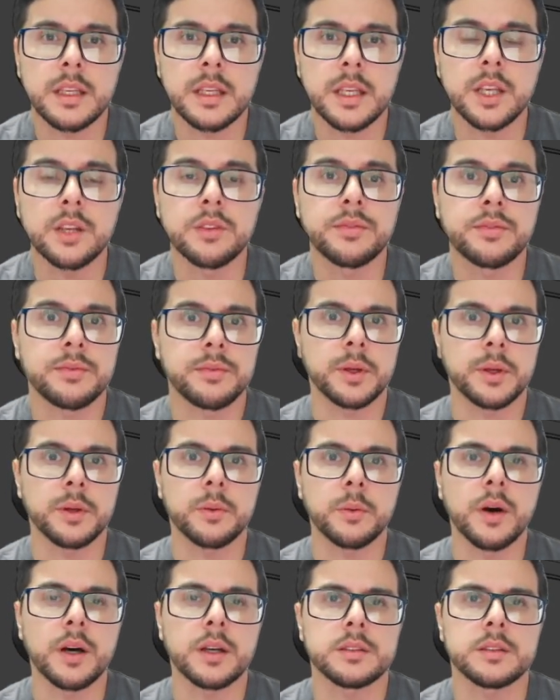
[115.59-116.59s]
if
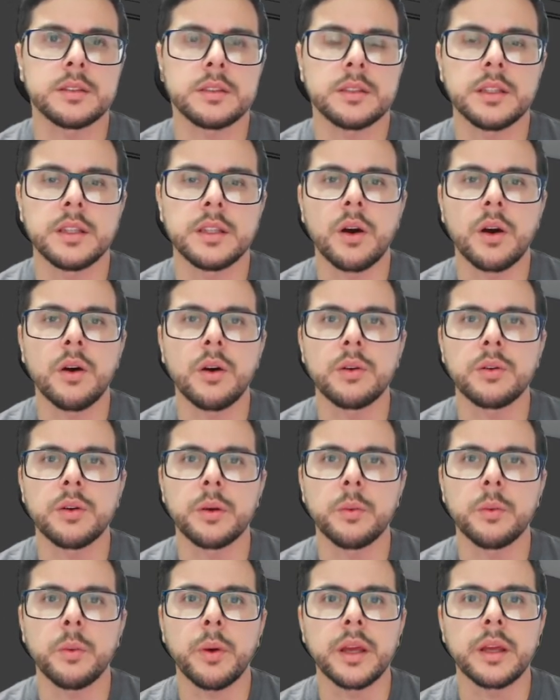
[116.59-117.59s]
it was
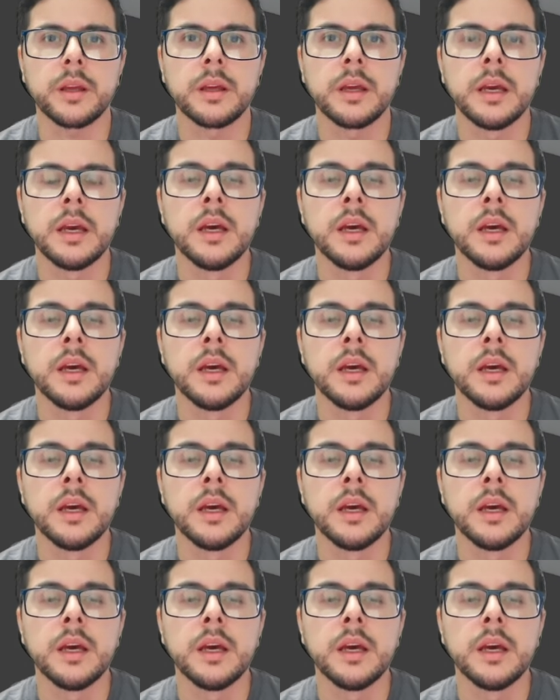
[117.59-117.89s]
correct way.